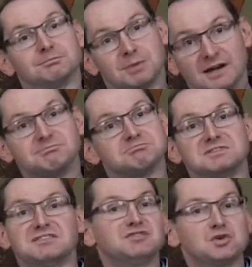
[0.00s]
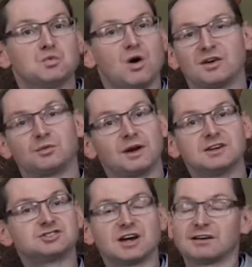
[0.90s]
But if you want to write a
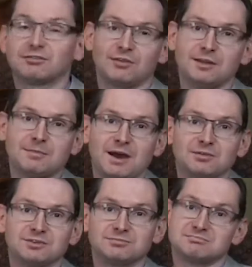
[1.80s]
check for the amount,